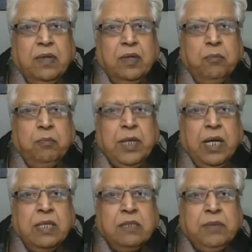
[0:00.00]

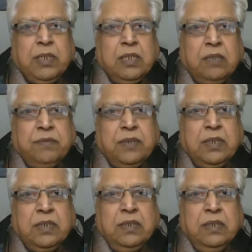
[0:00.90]
Miasmatic
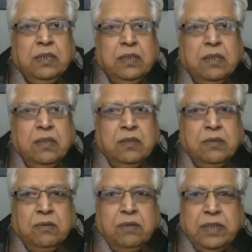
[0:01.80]
affinity.
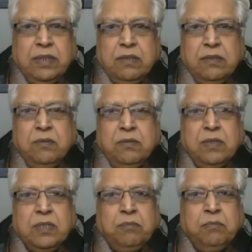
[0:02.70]
So let us use
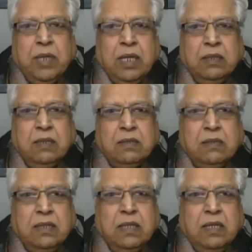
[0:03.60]
some
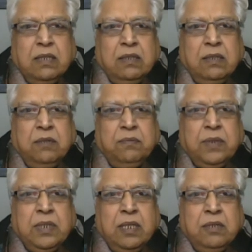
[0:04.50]
markers, and here
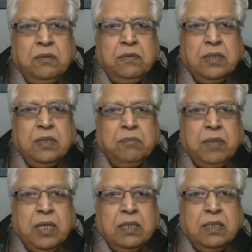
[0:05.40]
we are using
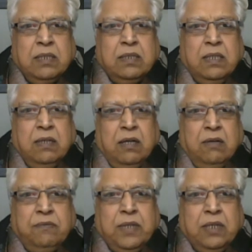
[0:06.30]
markers
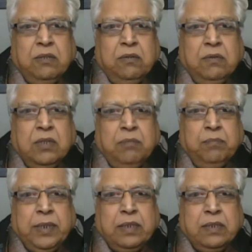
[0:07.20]
of acute
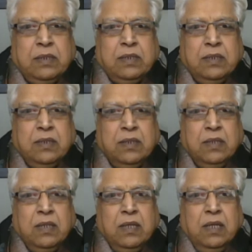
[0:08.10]
complaints
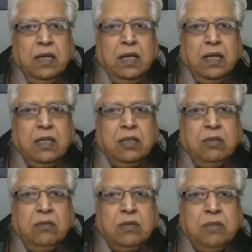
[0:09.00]
and
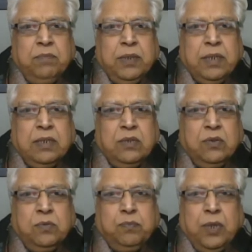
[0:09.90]
acute complaints
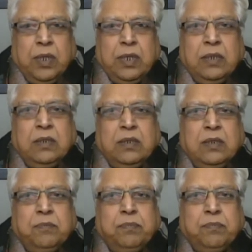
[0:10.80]
to point
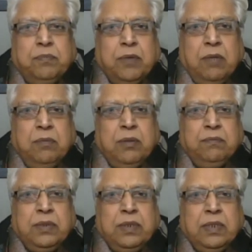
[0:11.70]
the
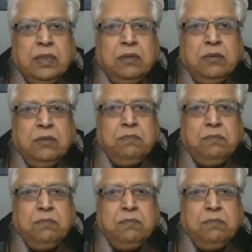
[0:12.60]
problem with acute